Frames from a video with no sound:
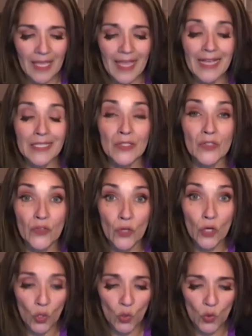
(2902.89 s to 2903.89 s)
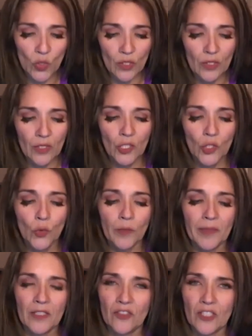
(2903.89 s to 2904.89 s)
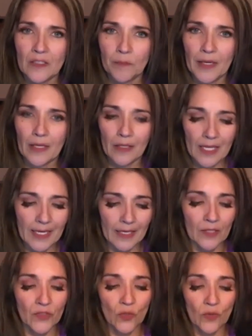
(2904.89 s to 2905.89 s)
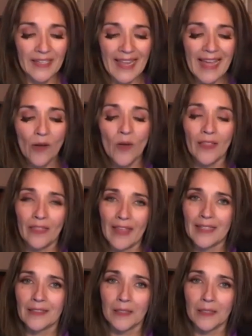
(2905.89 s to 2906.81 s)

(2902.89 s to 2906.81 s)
as though you were being chased by a lion. So now that's